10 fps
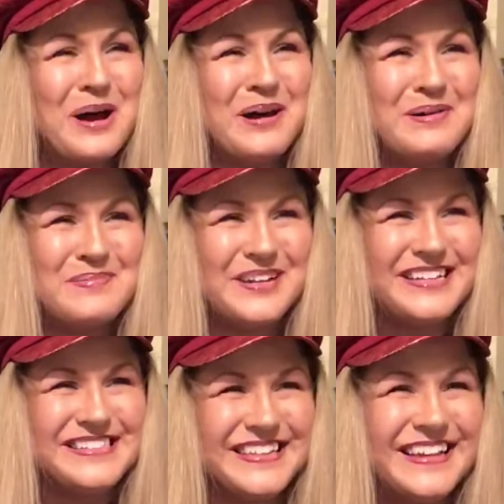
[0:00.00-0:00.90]

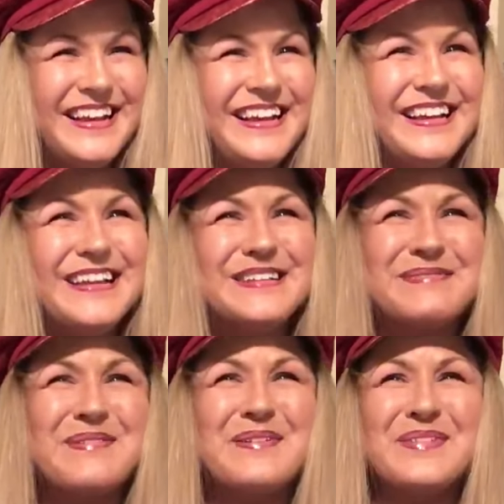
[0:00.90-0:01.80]
puppies. It's
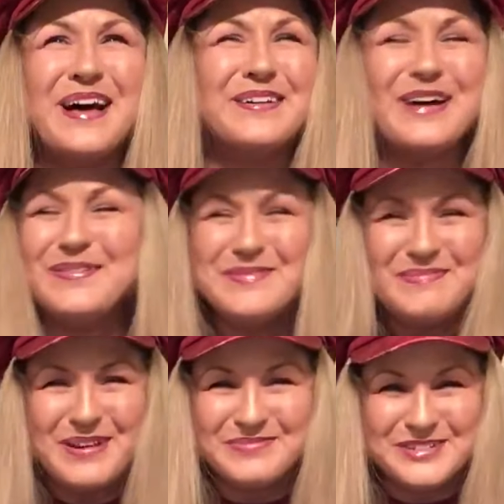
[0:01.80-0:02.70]
trouble. I wouldn't
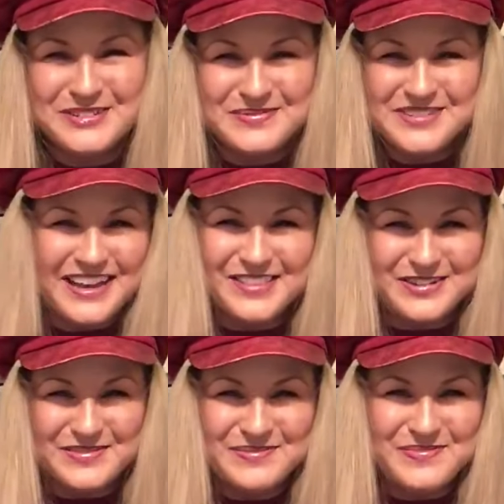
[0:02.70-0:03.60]
be able to do them together.
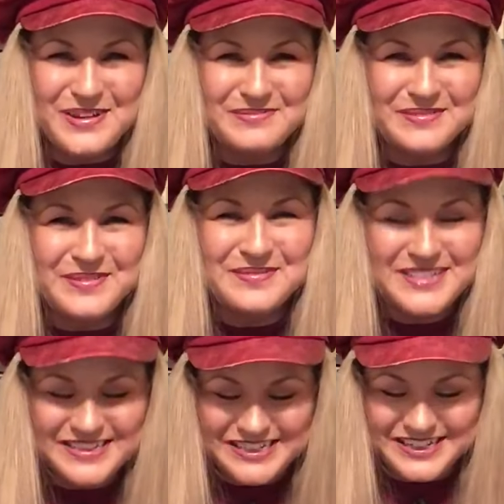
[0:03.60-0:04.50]
I wouldn't be able
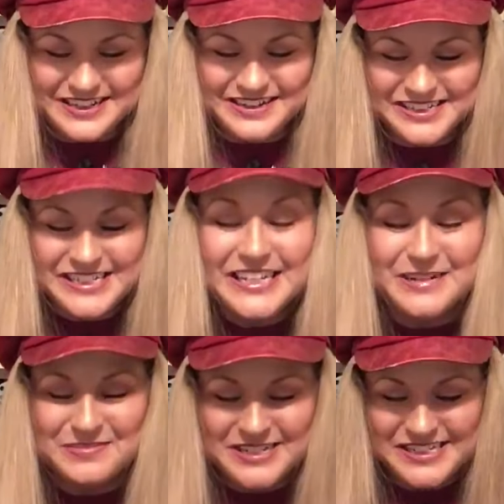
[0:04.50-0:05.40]
to get
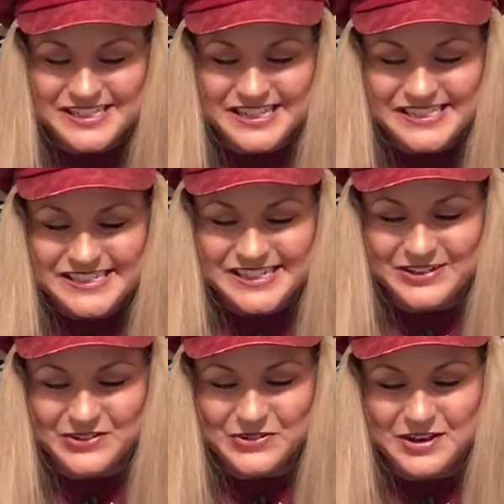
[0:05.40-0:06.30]
them to sit
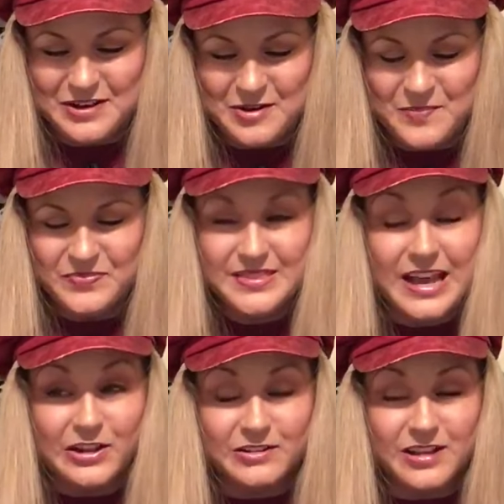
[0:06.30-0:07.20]
still.
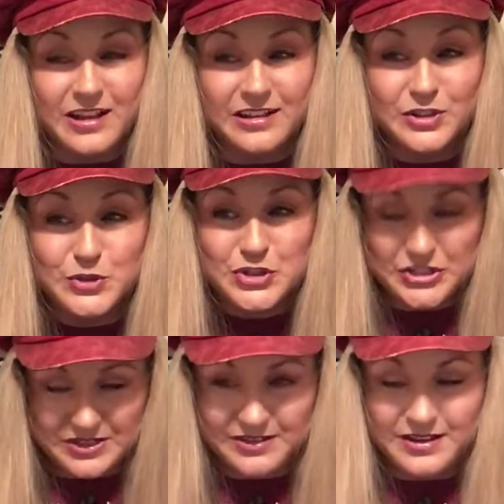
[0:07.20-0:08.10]
Now,
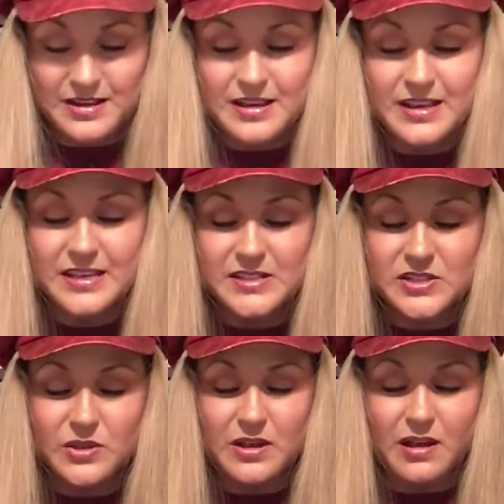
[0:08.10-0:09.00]
Lucian is
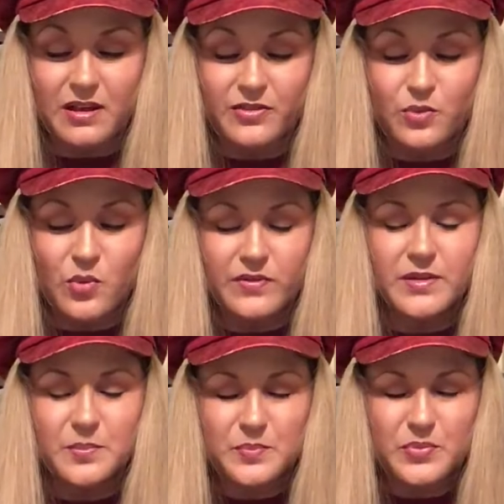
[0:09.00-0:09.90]
the one
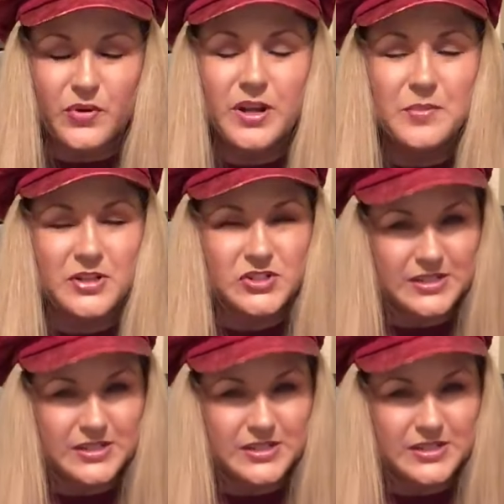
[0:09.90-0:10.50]
that pretty much